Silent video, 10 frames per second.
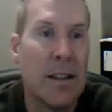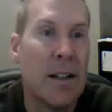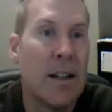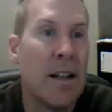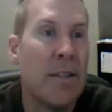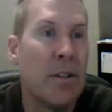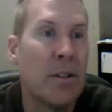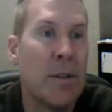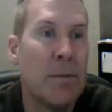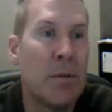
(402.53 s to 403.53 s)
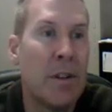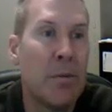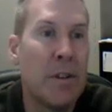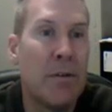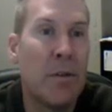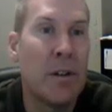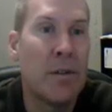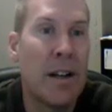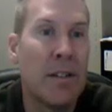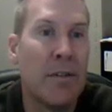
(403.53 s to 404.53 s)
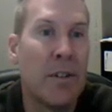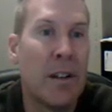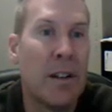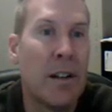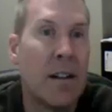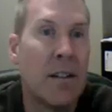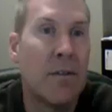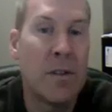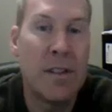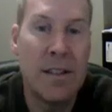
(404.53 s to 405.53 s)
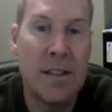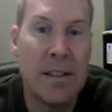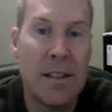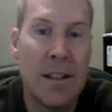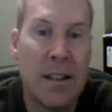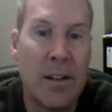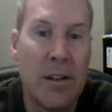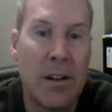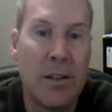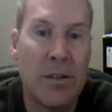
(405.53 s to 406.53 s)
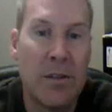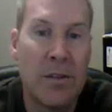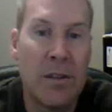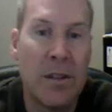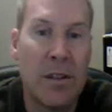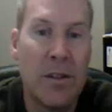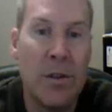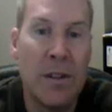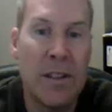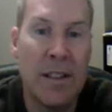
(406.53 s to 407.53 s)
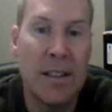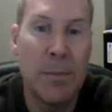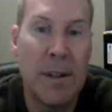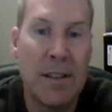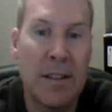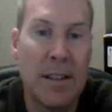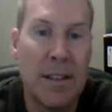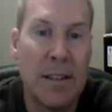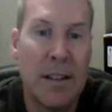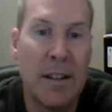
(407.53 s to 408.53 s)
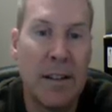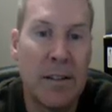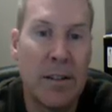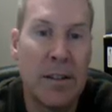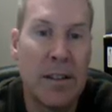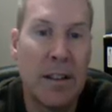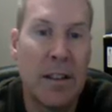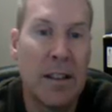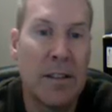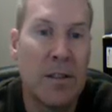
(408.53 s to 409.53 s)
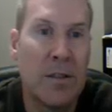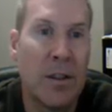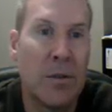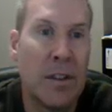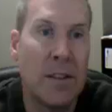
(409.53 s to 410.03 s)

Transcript: if you're looking between $300,000 and $400,000 for Four Seasons, there are 2 listings basically there. So let's click Search Only,